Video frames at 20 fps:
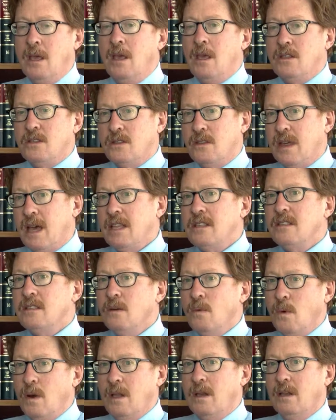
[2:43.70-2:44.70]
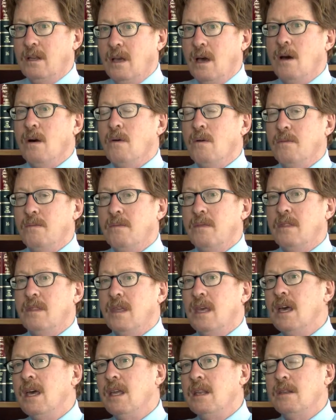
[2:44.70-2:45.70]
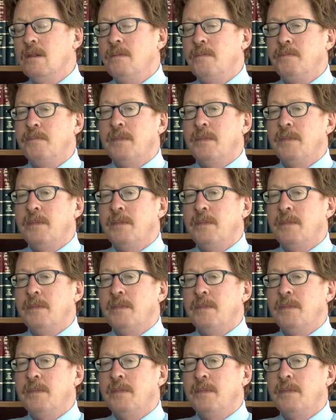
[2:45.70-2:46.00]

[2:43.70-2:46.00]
So that's the way to go. Then